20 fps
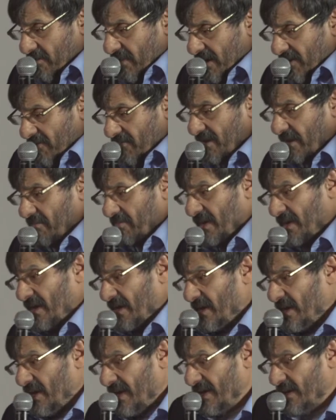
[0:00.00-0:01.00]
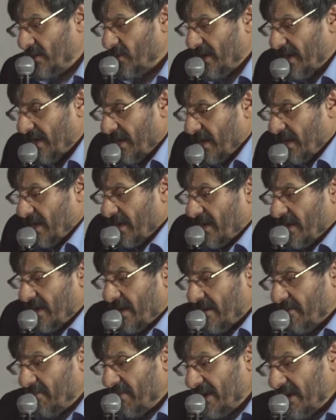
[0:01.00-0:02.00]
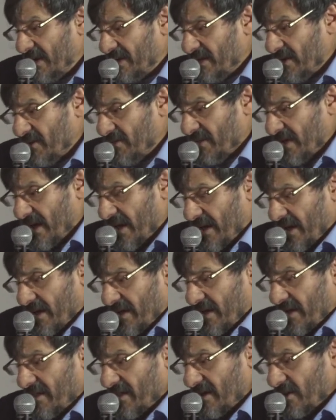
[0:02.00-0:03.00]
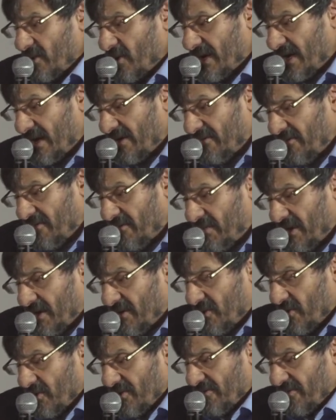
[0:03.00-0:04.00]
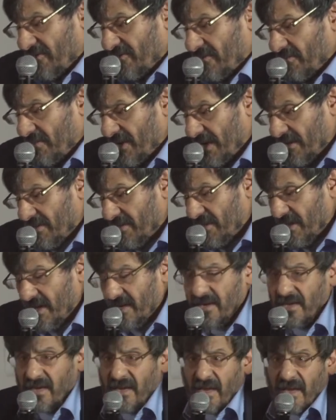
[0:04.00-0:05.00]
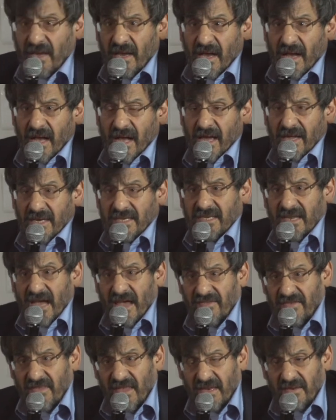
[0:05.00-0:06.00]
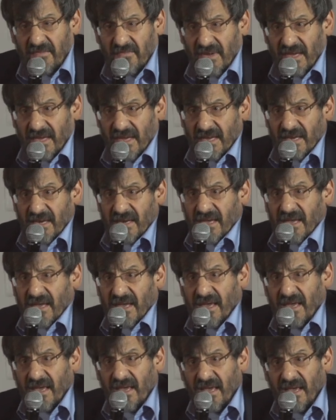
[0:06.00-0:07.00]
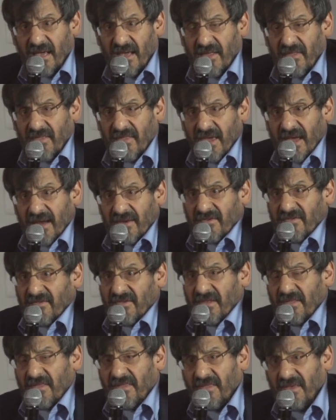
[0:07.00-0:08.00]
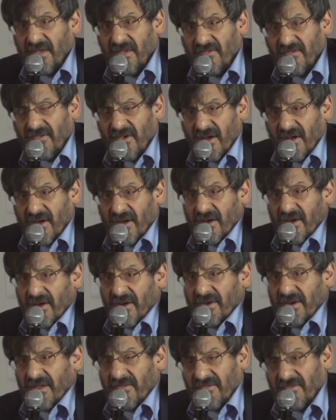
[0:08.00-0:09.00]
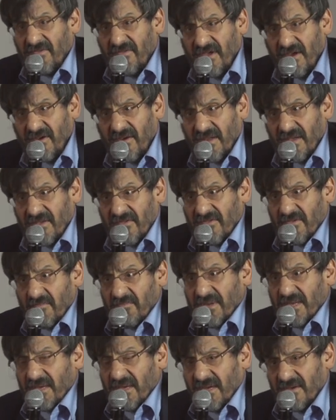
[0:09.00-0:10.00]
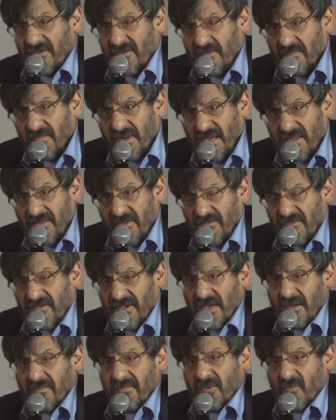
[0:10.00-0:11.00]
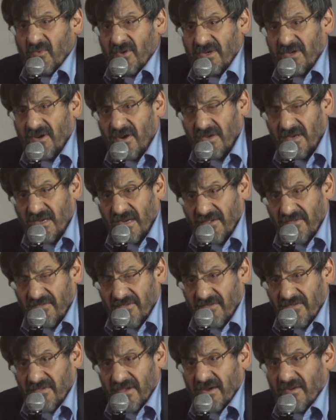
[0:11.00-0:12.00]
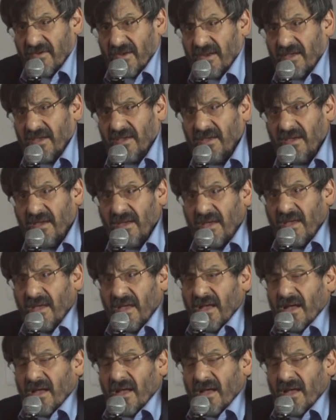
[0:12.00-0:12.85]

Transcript: they can make some headway, uh, but I, don't, I, I, think one has to be cautious about that. Uh, does that mean uh, that things are, are necessarily simply going to remain the same? Well, not necessarily